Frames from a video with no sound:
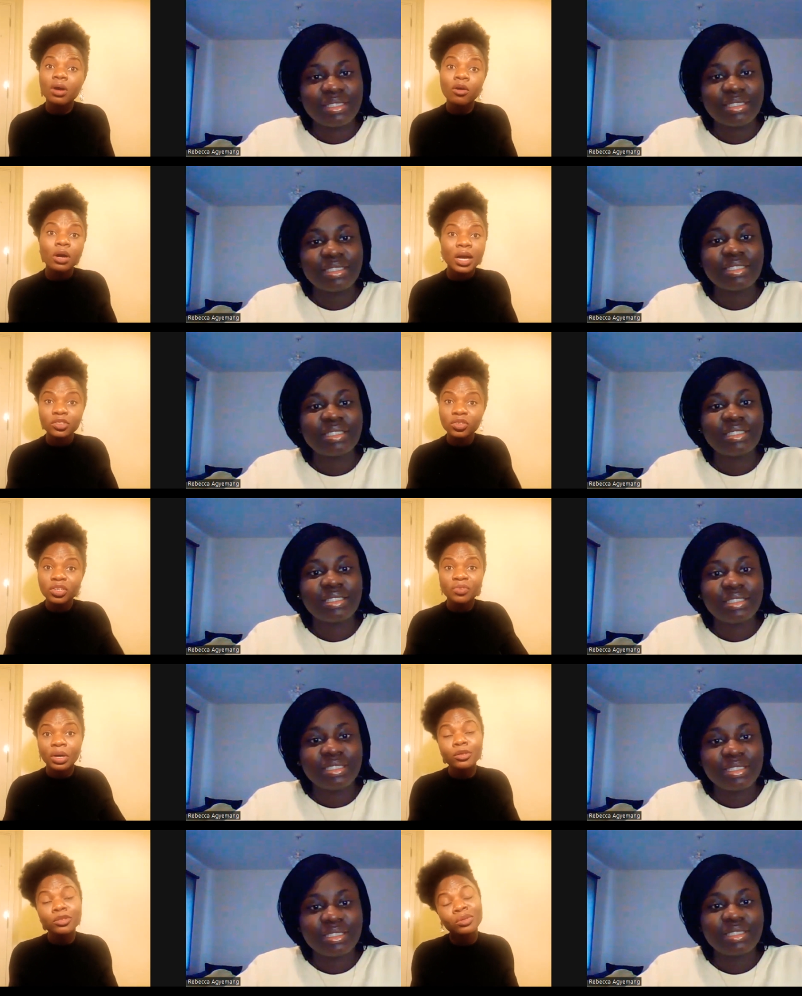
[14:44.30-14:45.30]
Speaker 1: oh, actually if i
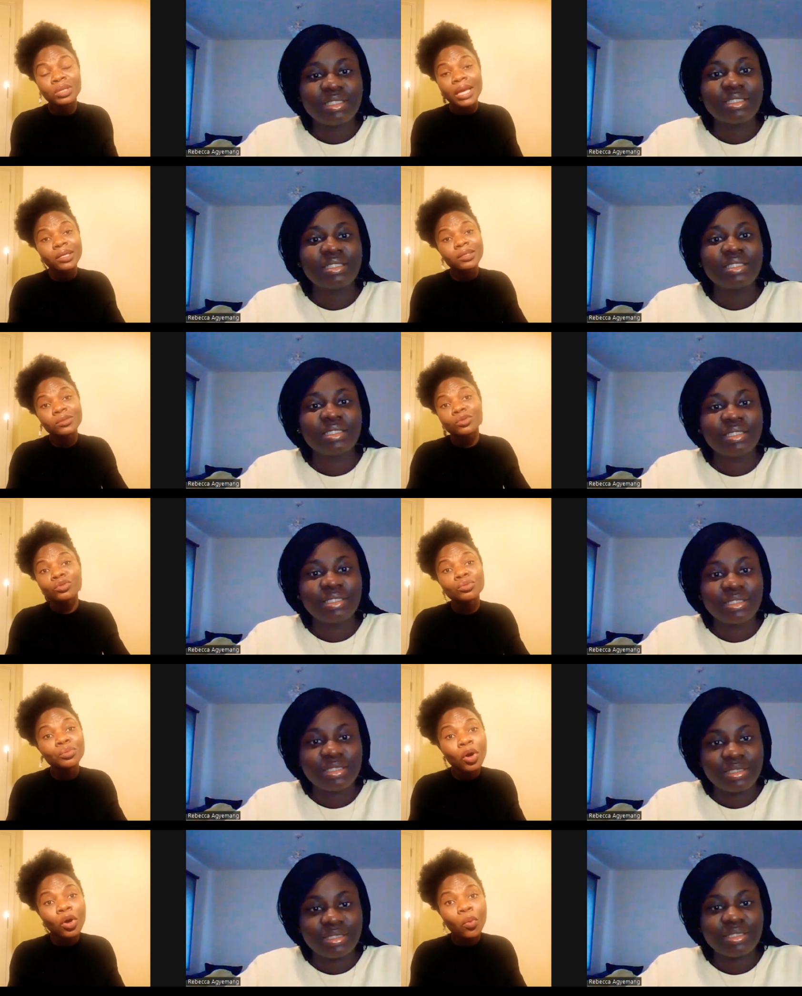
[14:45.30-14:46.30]
want to like do
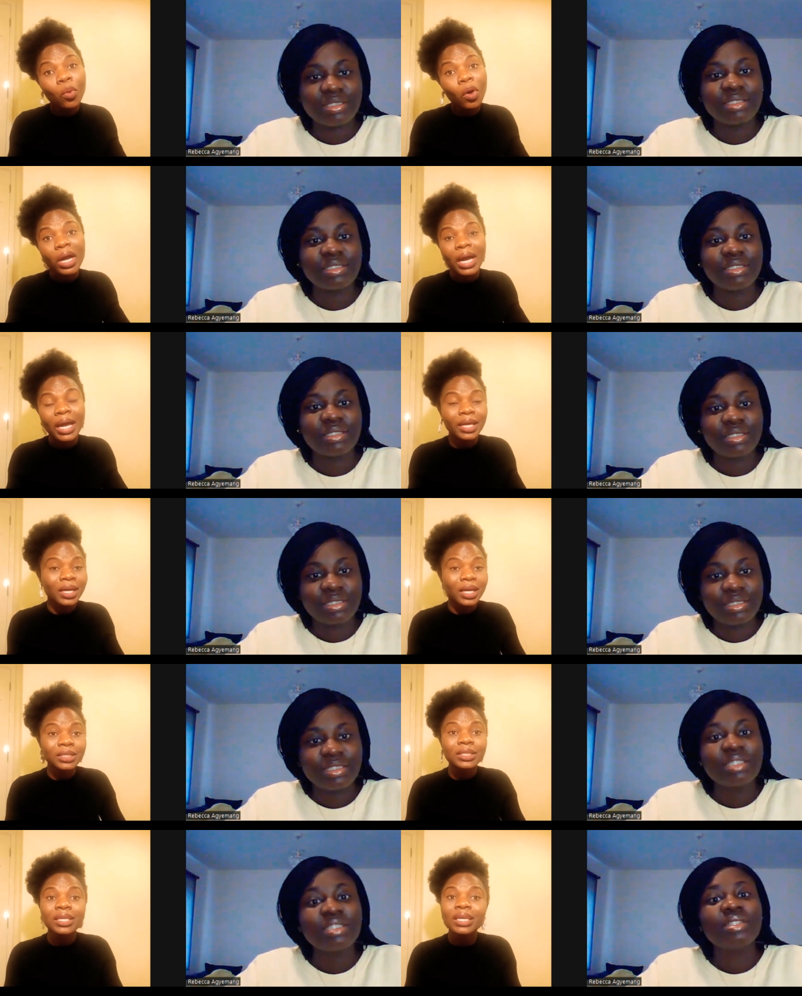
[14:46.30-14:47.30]
more work i can
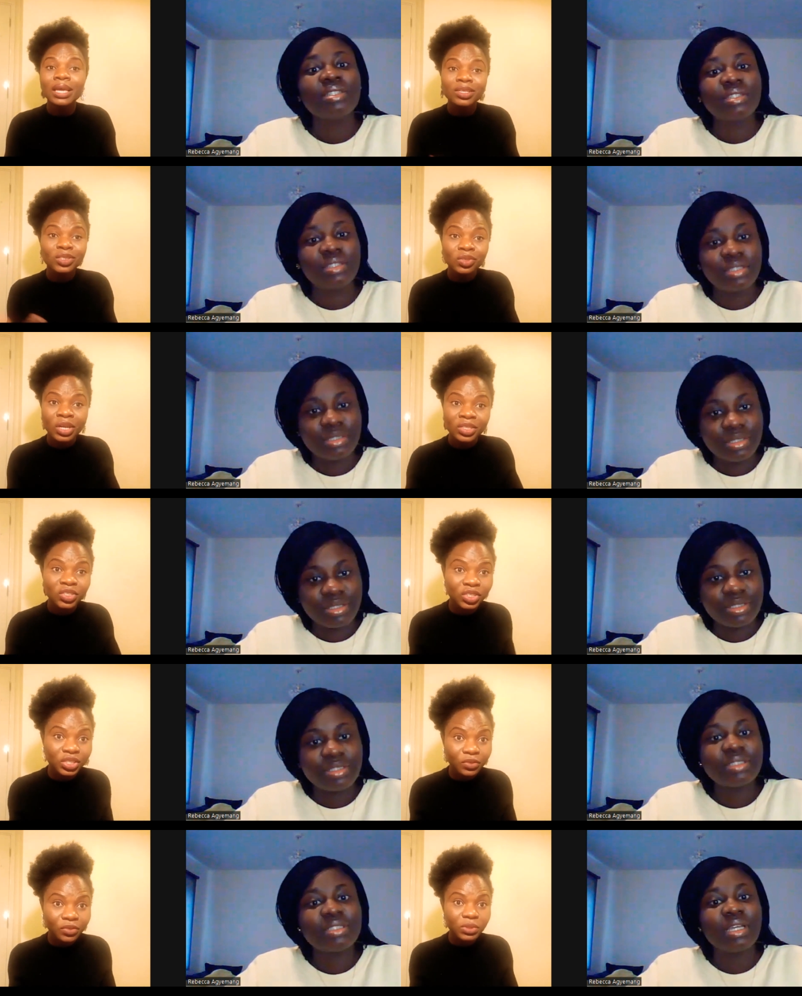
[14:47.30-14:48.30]
take extra
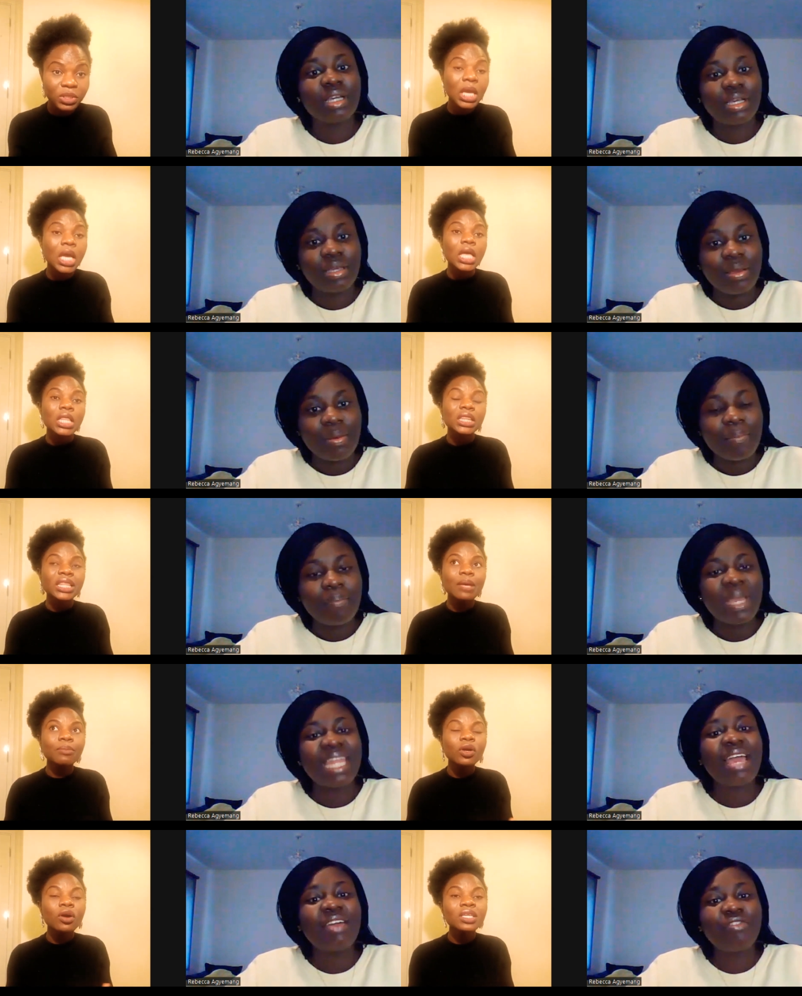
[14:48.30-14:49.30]
shifts yeah then
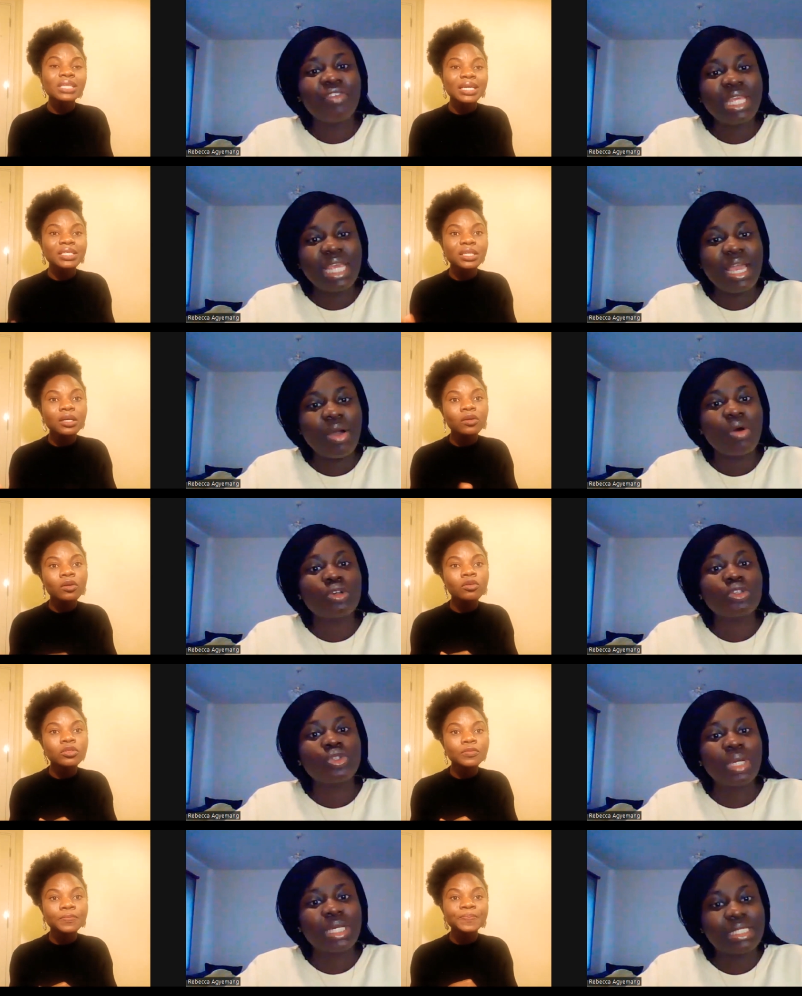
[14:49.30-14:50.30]
because and every I year
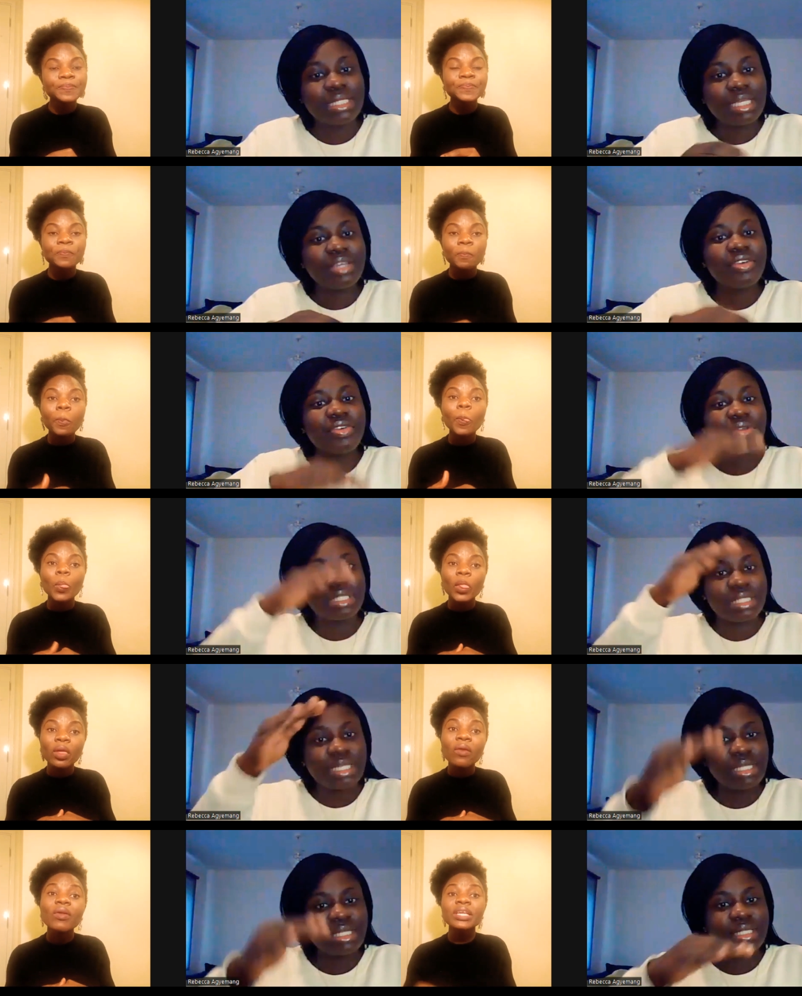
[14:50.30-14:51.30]
also
Speaker 2: is increased
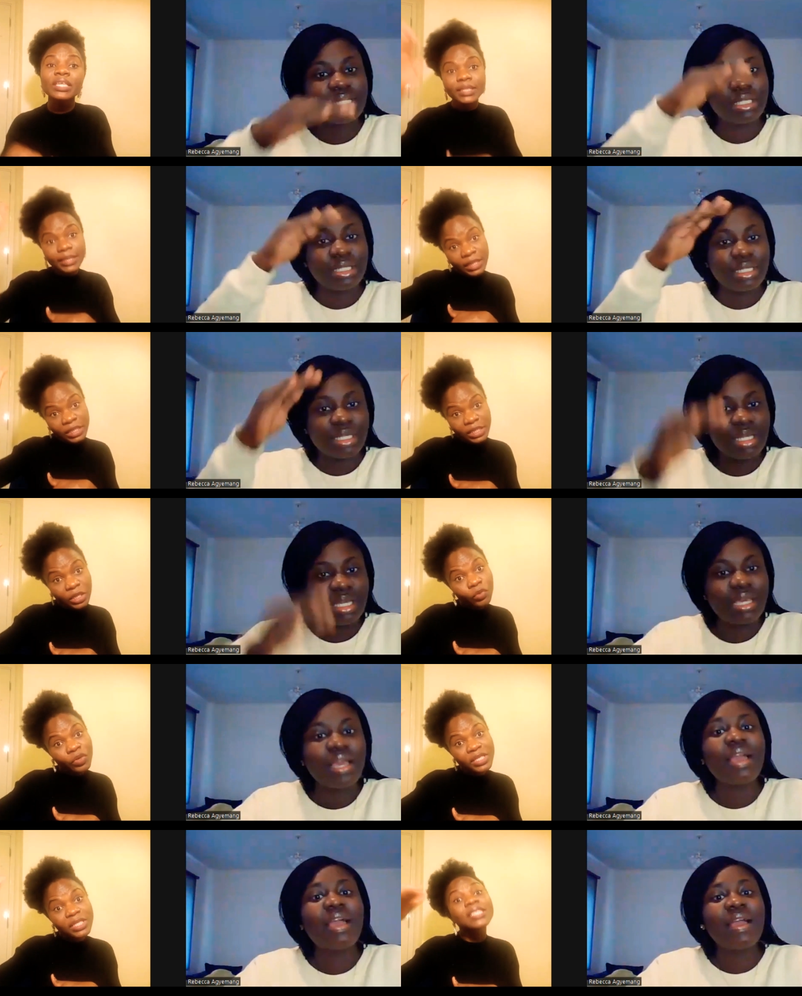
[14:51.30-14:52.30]
isn't it
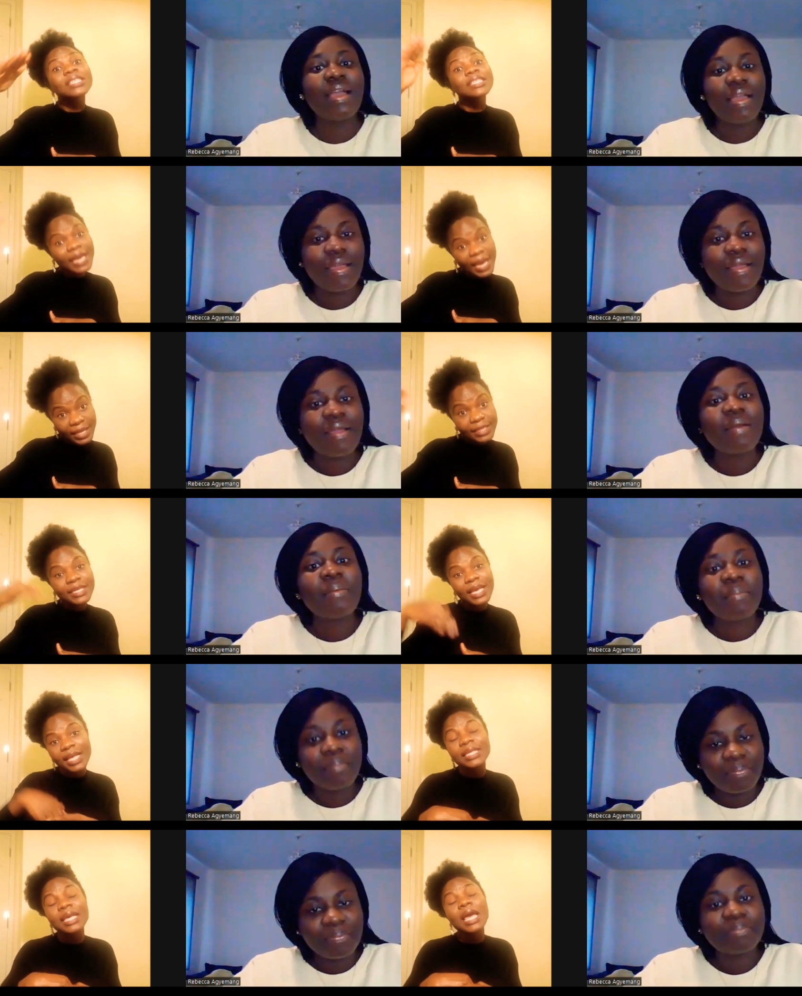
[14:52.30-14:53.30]
this yes
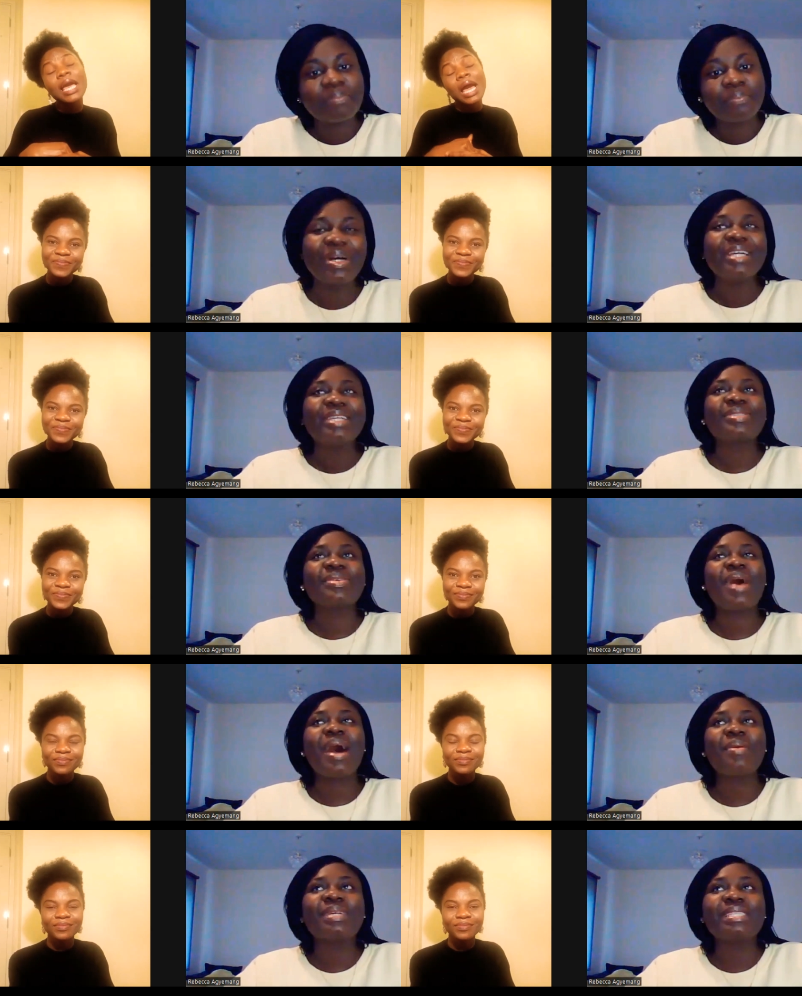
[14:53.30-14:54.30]
yes so
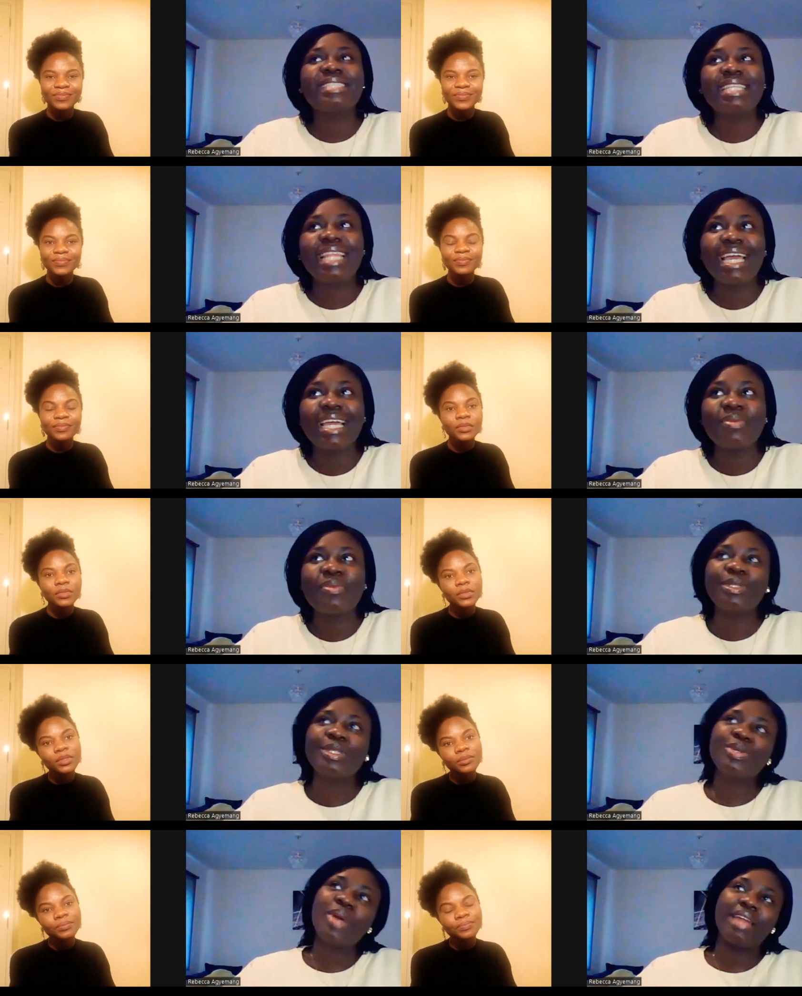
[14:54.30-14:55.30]
how is it like
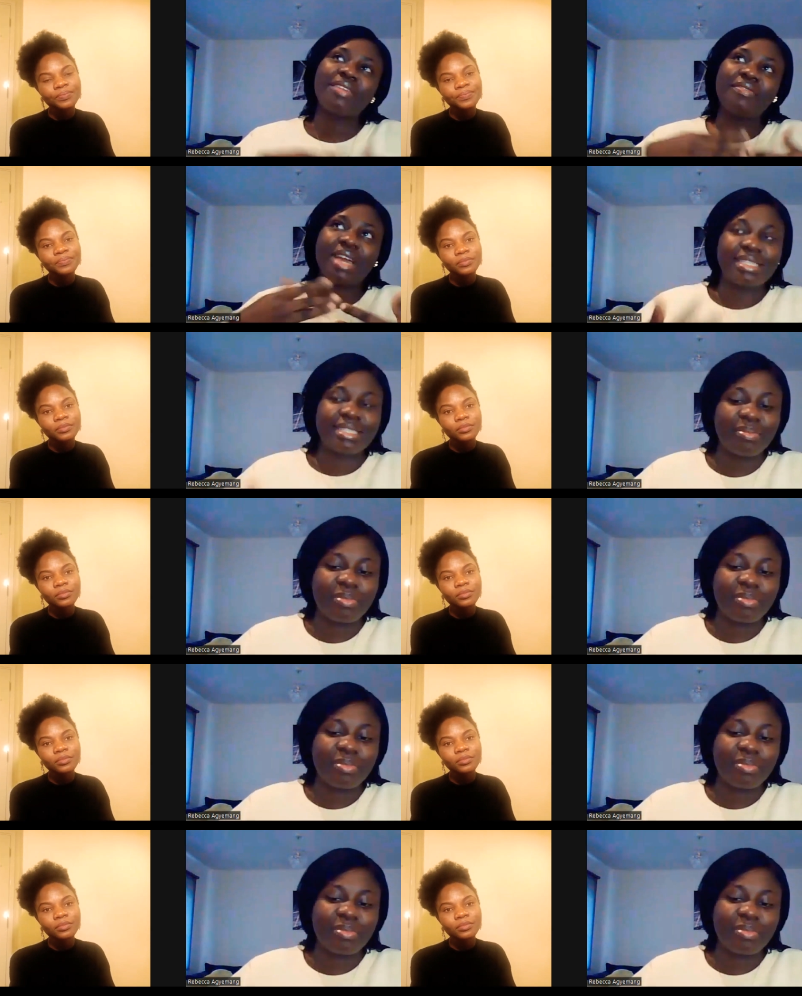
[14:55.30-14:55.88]
would you advise